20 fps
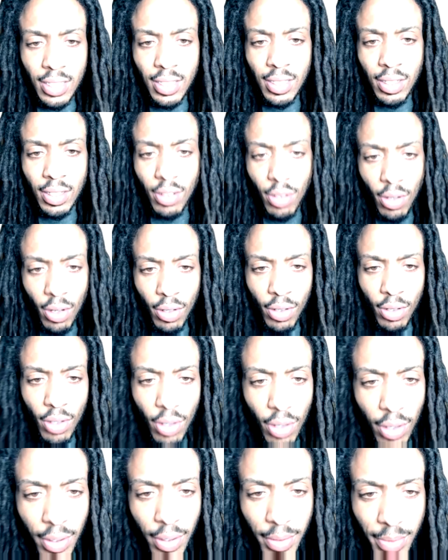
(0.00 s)
still
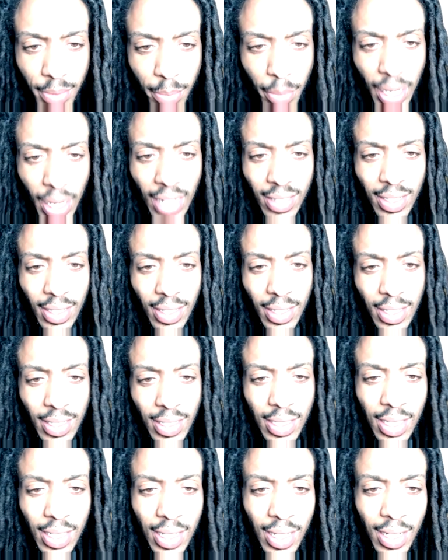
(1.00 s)
ongoing, but I think he
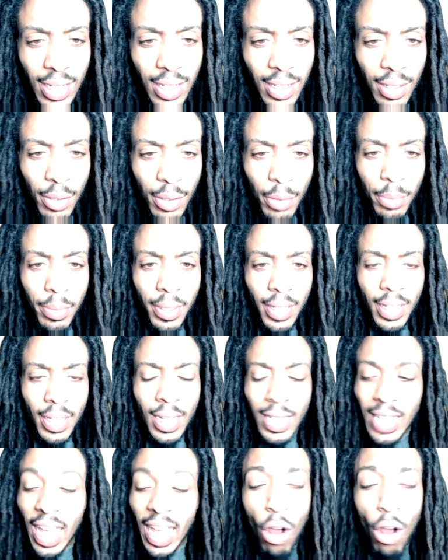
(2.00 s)
slid a little bit.
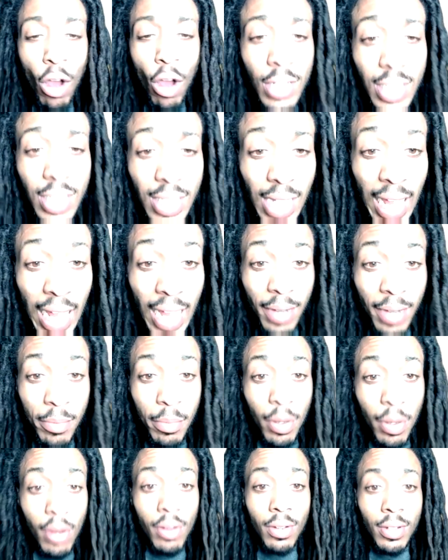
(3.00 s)
They all sliding,
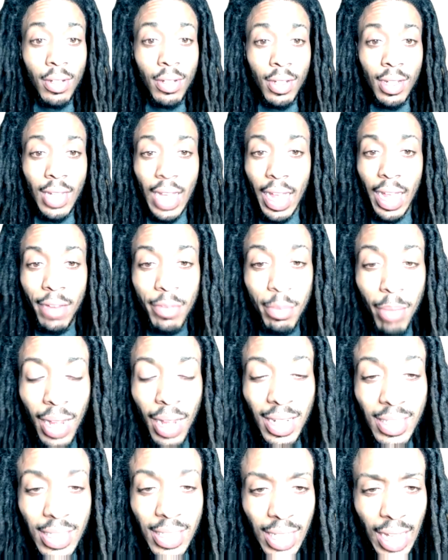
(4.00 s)
bro.
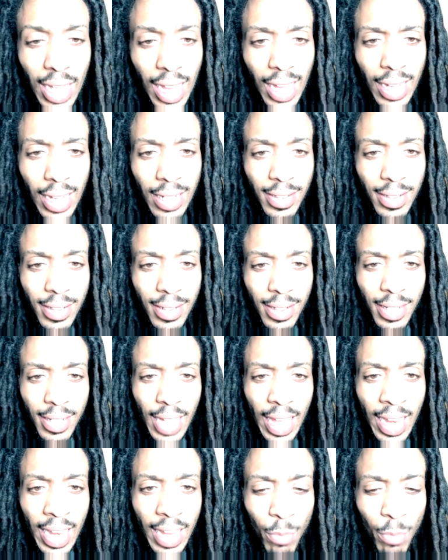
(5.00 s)
Everybody's sliding,
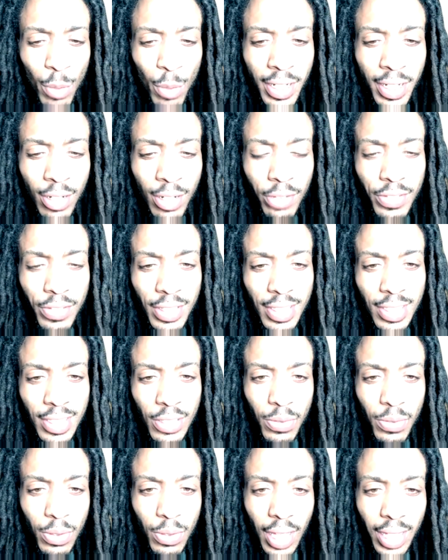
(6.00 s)
and they winning off the
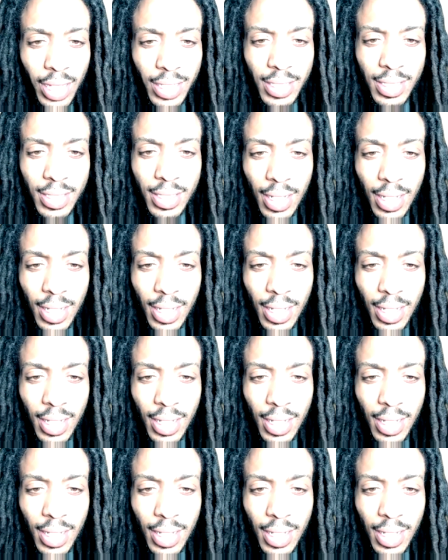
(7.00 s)
civil case.